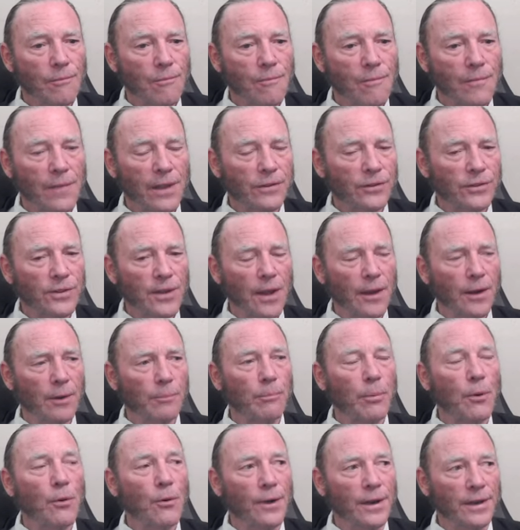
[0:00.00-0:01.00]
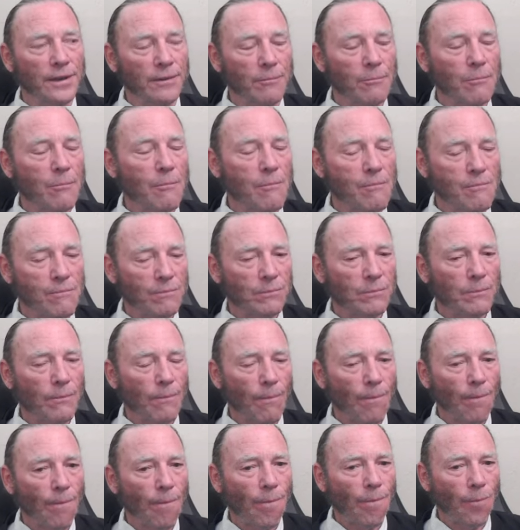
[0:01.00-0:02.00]
It's not a point.
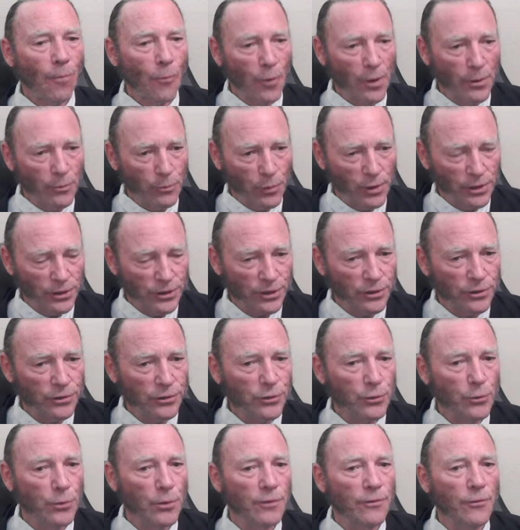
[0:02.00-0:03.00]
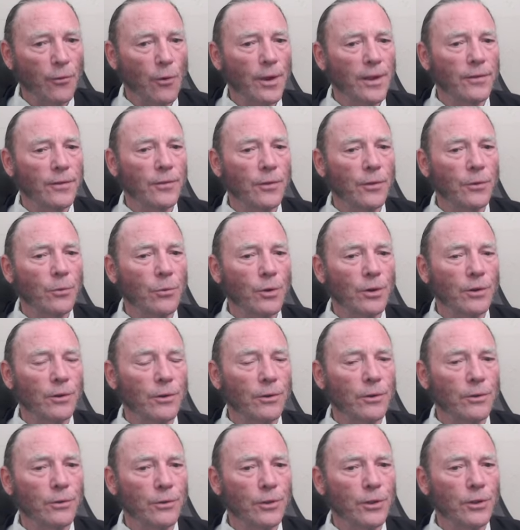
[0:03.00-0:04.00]
One wishes to avoid
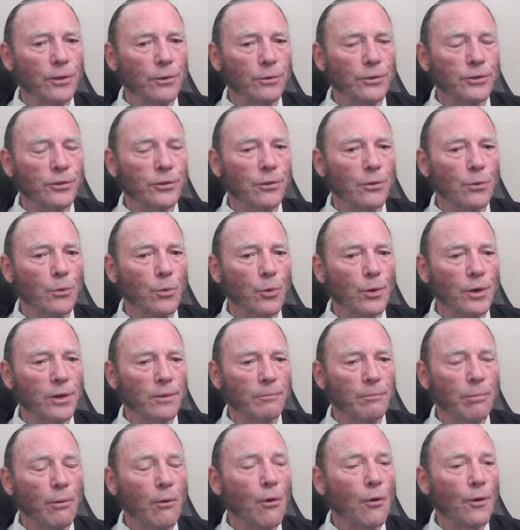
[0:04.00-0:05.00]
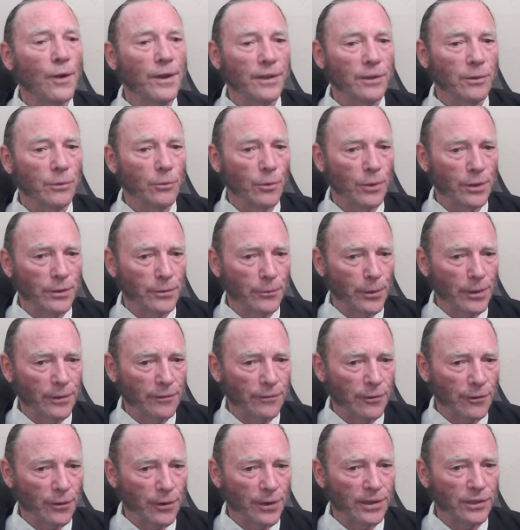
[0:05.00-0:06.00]
the use of the word point when
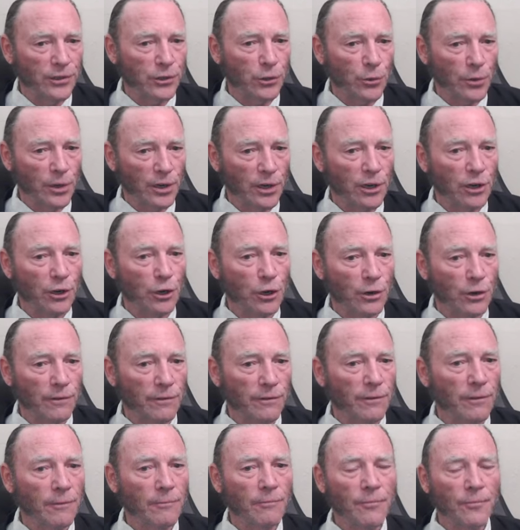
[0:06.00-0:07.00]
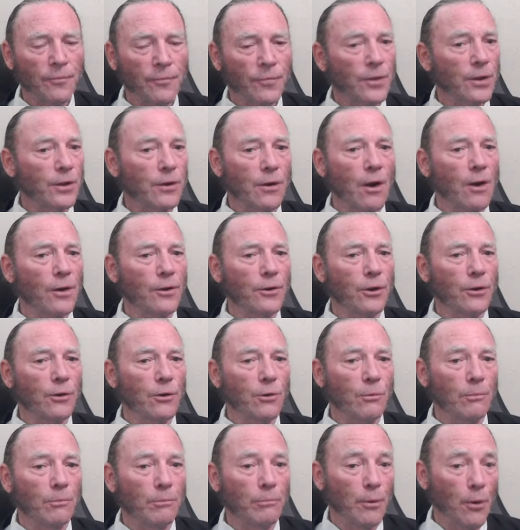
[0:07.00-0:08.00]
referring to a curve. There are
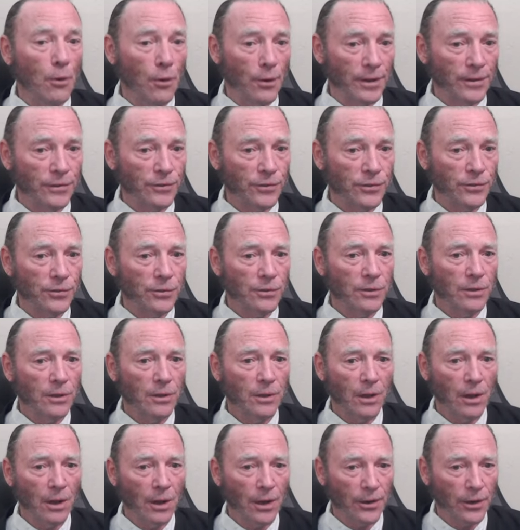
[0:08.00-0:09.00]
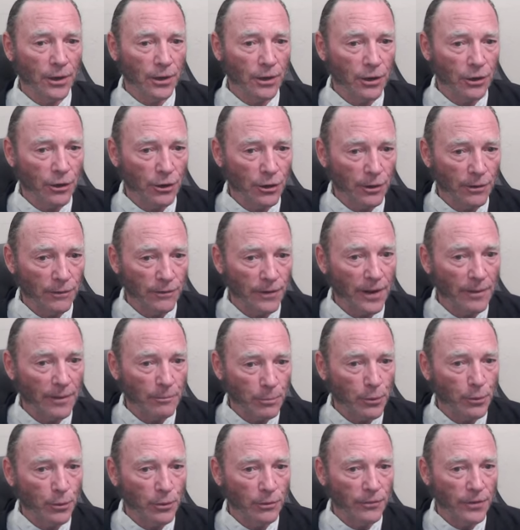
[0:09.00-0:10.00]
no points on a curve. I
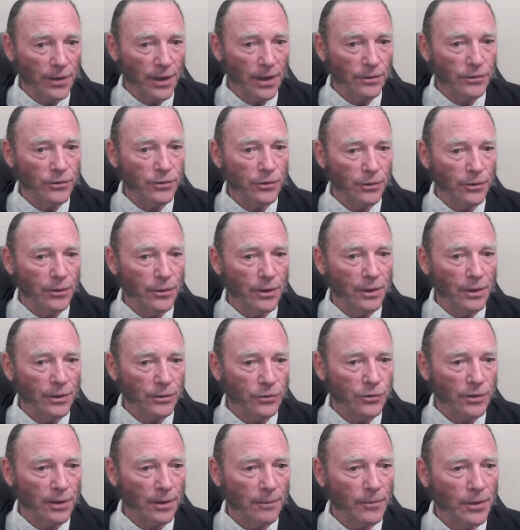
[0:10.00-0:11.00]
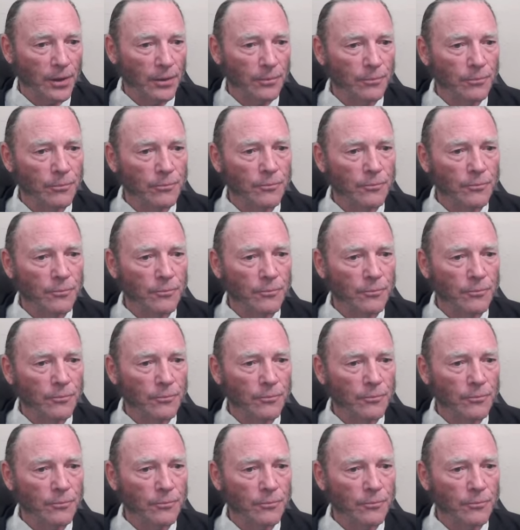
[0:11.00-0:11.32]
proved that, so you can accept it.